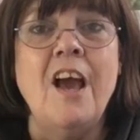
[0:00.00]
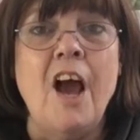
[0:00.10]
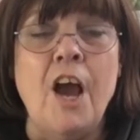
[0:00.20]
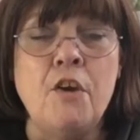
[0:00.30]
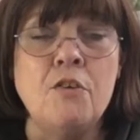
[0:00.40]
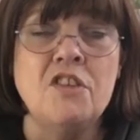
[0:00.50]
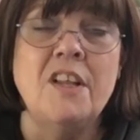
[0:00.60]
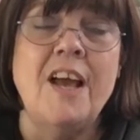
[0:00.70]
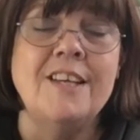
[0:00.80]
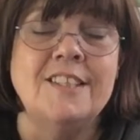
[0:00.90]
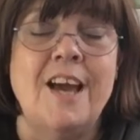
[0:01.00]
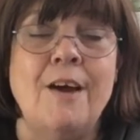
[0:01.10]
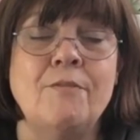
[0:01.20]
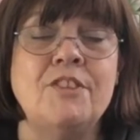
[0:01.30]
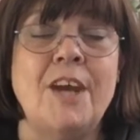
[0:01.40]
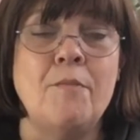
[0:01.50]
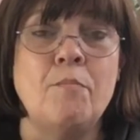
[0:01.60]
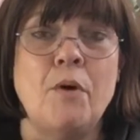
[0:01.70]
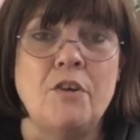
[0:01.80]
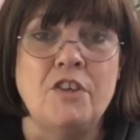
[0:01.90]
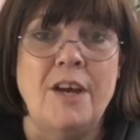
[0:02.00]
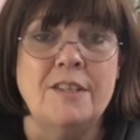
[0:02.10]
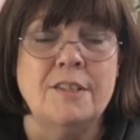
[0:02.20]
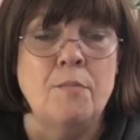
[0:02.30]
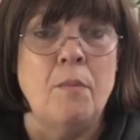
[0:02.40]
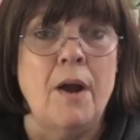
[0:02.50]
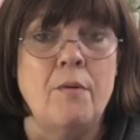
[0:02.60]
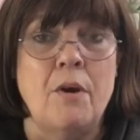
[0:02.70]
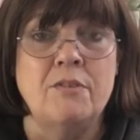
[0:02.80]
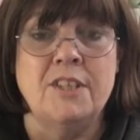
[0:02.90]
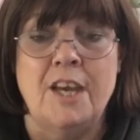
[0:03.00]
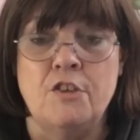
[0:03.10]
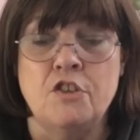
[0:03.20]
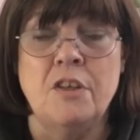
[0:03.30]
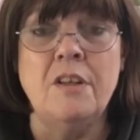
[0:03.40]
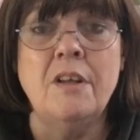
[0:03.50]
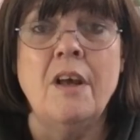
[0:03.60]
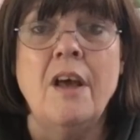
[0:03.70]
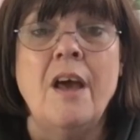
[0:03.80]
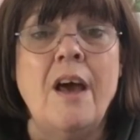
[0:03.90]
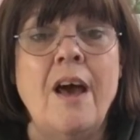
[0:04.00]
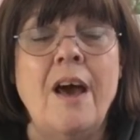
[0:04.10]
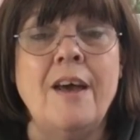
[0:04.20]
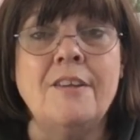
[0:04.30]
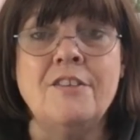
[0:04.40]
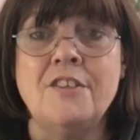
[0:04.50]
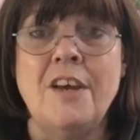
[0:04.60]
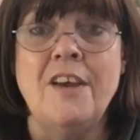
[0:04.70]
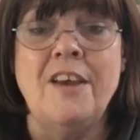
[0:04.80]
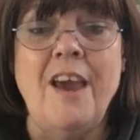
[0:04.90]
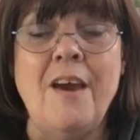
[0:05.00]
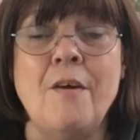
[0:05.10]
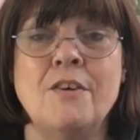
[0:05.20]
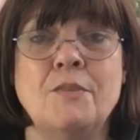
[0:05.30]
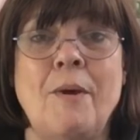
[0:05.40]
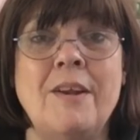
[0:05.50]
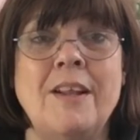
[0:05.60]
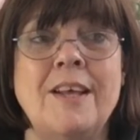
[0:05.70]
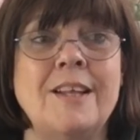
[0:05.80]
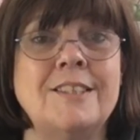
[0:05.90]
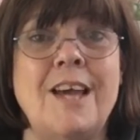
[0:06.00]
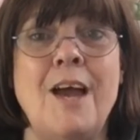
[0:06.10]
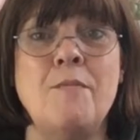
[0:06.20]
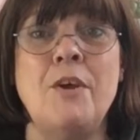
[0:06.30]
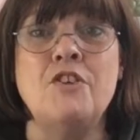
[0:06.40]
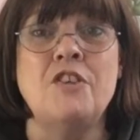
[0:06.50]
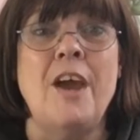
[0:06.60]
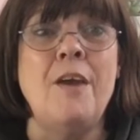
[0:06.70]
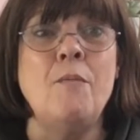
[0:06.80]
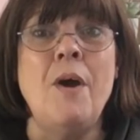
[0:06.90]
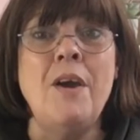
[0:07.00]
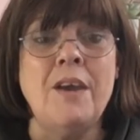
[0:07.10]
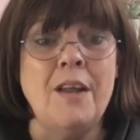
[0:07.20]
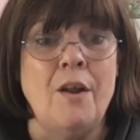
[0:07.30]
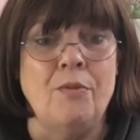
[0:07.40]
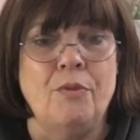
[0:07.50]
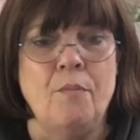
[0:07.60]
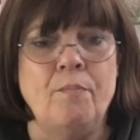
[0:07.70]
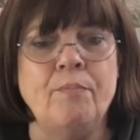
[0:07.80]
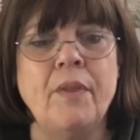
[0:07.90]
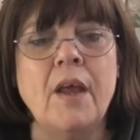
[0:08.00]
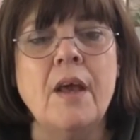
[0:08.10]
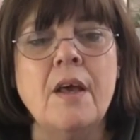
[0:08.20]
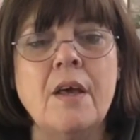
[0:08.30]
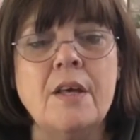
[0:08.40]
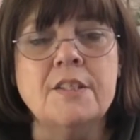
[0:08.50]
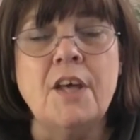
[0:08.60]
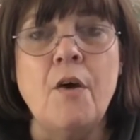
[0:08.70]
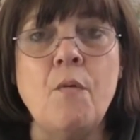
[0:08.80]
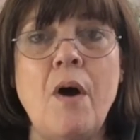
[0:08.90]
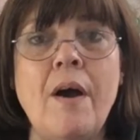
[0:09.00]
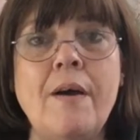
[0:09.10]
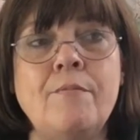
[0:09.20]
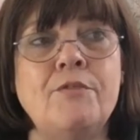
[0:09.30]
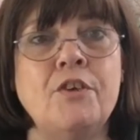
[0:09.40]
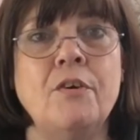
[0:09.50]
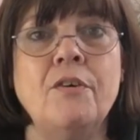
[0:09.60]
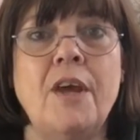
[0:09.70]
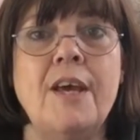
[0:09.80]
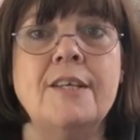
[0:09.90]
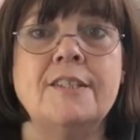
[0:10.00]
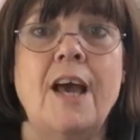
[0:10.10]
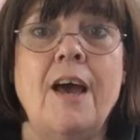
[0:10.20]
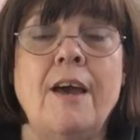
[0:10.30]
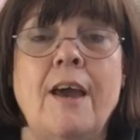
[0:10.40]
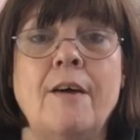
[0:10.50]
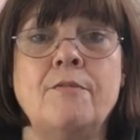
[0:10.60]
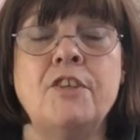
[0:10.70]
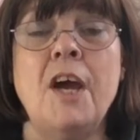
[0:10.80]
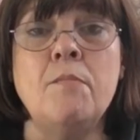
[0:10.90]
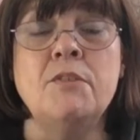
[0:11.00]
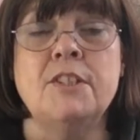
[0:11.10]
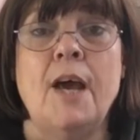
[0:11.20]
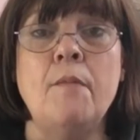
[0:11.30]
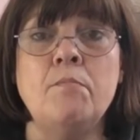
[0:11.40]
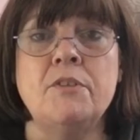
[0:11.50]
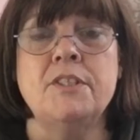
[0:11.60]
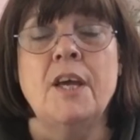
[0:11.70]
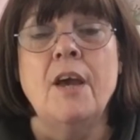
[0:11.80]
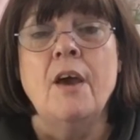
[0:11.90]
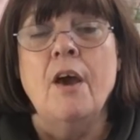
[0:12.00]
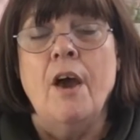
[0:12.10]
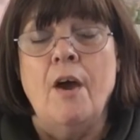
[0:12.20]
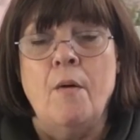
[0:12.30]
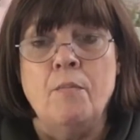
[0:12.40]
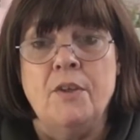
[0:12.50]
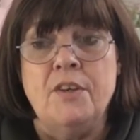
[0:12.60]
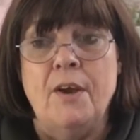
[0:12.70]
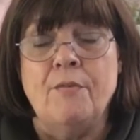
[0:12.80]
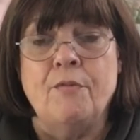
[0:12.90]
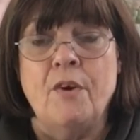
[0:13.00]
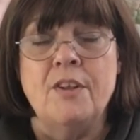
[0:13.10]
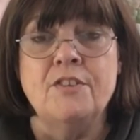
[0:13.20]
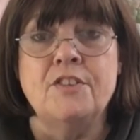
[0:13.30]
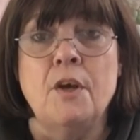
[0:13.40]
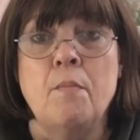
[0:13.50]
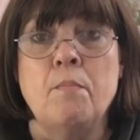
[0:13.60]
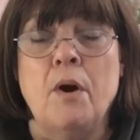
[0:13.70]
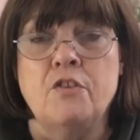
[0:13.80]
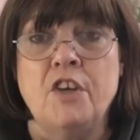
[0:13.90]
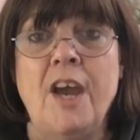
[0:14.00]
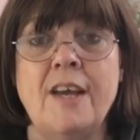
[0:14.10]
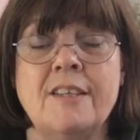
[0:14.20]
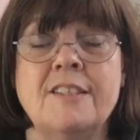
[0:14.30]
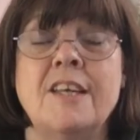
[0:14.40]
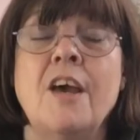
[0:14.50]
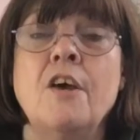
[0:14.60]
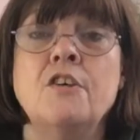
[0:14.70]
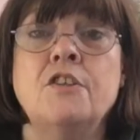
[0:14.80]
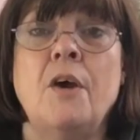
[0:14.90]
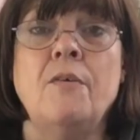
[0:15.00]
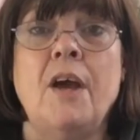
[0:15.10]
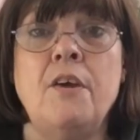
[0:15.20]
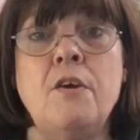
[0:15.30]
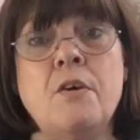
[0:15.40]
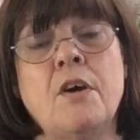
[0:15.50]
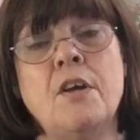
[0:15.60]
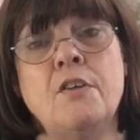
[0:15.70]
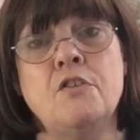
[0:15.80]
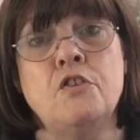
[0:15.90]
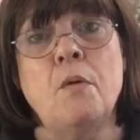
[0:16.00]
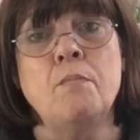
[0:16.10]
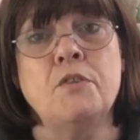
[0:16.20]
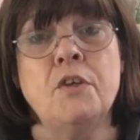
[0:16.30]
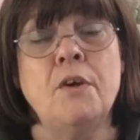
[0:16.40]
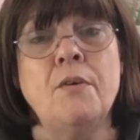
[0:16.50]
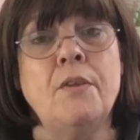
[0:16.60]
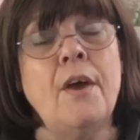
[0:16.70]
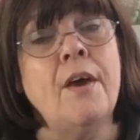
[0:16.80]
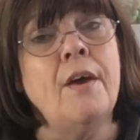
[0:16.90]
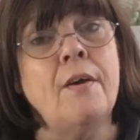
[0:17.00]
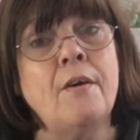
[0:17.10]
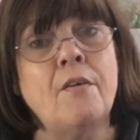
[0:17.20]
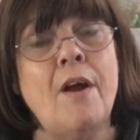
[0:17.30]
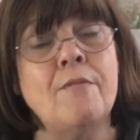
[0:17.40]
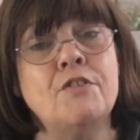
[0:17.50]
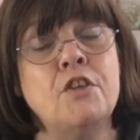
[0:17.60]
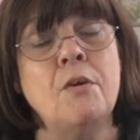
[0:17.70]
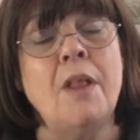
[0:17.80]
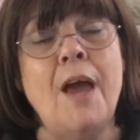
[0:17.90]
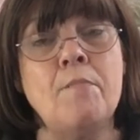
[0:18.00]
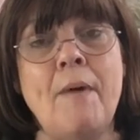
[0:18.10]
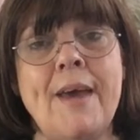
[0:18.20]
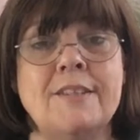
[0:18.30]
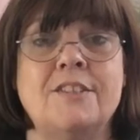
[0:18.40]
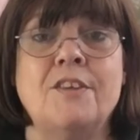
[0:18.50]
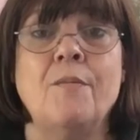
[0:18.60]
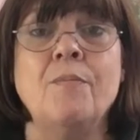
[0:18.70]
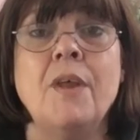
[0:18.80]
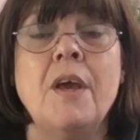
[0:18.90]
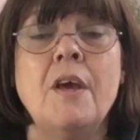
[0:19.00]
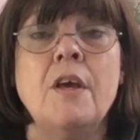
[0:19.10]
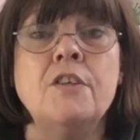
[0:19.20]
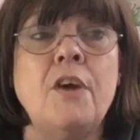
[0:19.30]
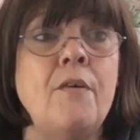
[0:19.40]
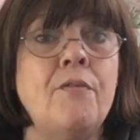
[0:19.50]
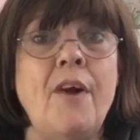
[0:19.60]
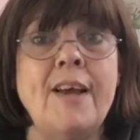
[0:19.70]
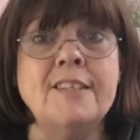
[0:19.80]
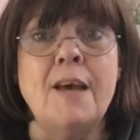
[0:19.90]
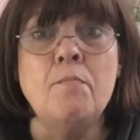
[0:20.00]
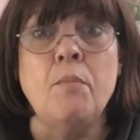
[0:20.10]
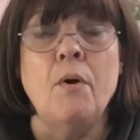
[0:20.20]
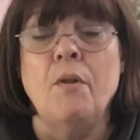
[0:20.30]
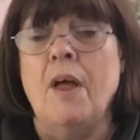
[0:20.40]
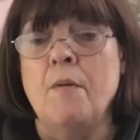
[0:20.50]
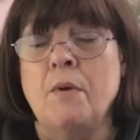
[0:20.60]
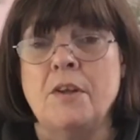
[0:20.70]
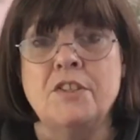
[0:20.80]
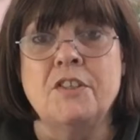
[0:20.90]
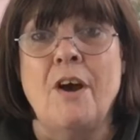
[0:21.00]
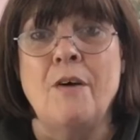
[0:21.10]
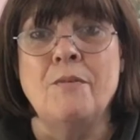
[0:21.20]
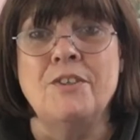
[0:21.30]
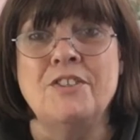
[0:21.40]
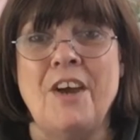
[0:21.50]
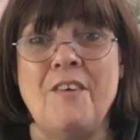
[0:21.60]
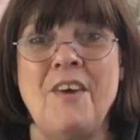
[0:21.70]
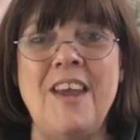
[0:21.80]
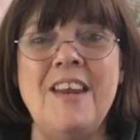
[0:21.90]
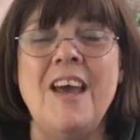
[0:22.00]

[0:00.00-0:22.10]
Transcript: I usually like to have 10 projects in my rotation. And yeah, spend a little time each day working on them. So what I have done is I have time stamped the different projects so that you can jump to the crafts you like best. So for example, I'm going to start with sewing